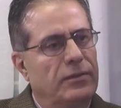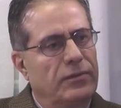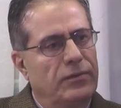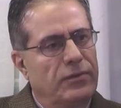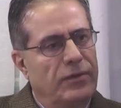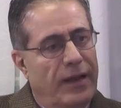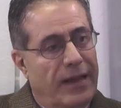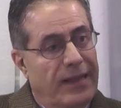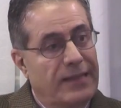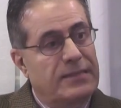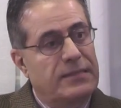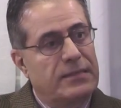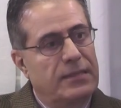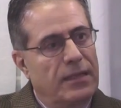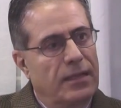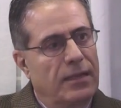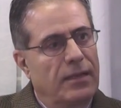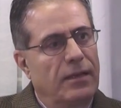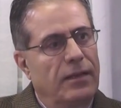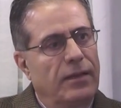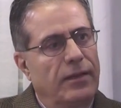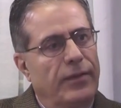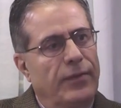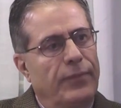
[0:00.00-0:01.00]

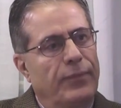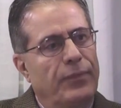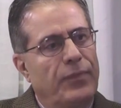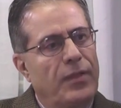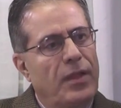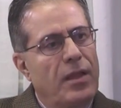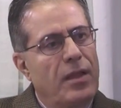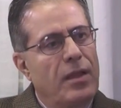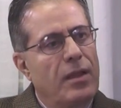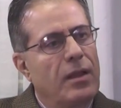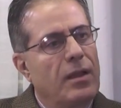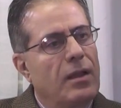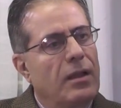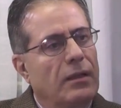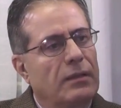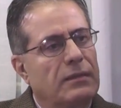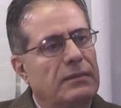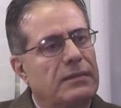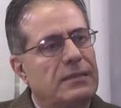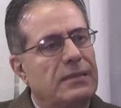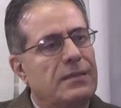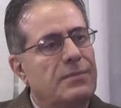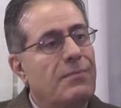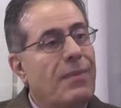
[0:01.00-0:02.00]
drastically cut
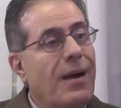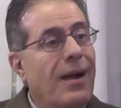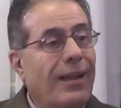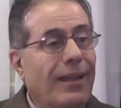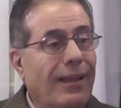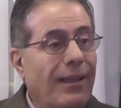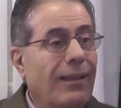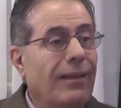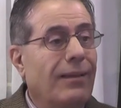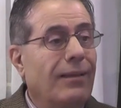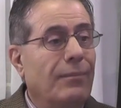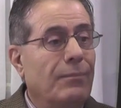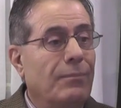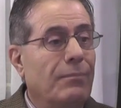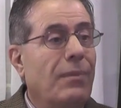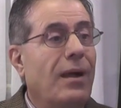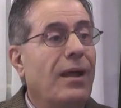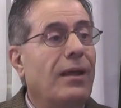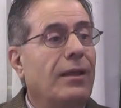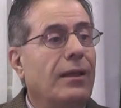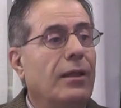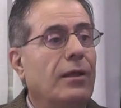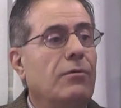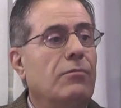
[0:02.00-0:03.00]
the
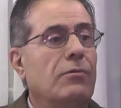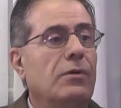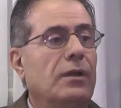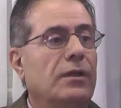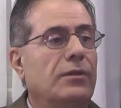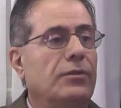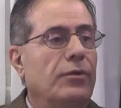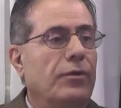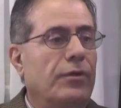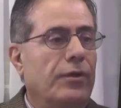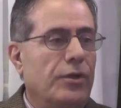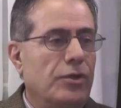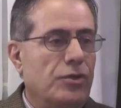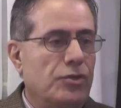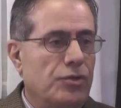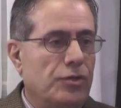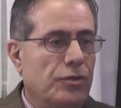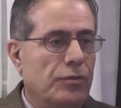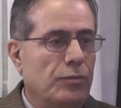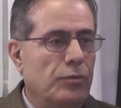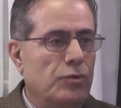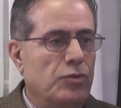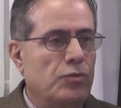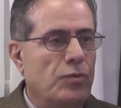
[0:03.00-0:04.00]
bilingual
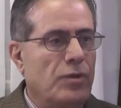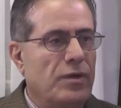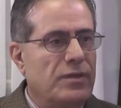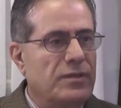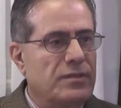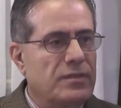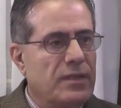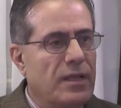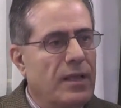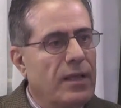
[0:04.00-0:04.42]
education, which was